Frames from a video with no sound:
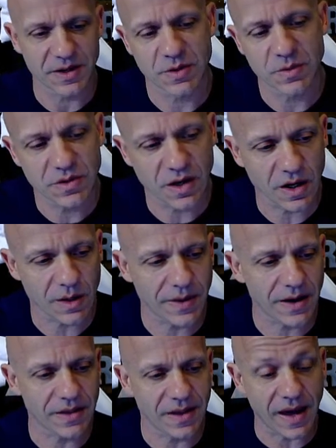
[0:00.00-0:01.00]
So we'll talk
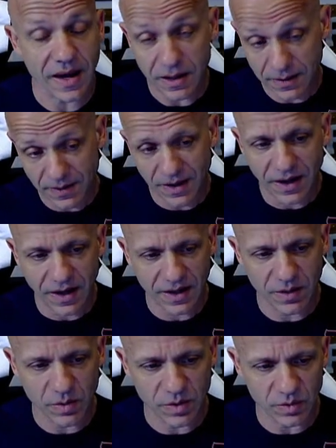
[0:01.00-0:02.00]
about that, and
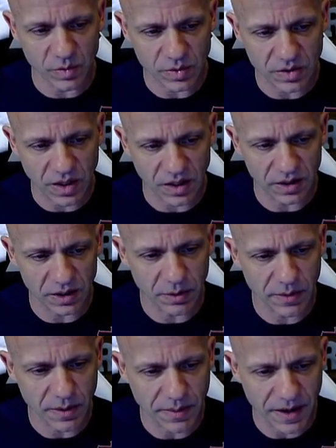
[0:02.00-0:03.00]
then we'll talk a little
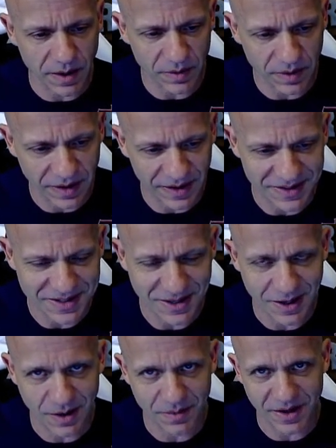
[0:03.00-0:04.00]
bit about
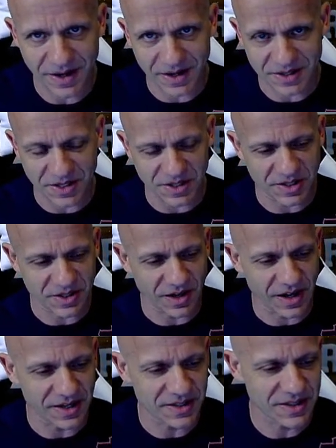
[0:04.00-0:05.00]
Tom Hicks's
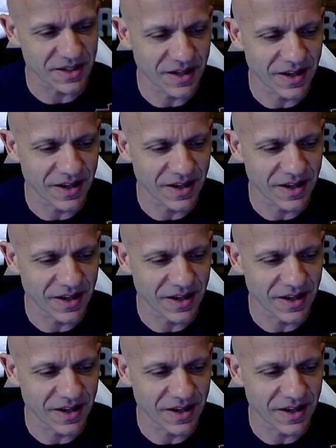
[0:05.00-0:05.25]
thoughts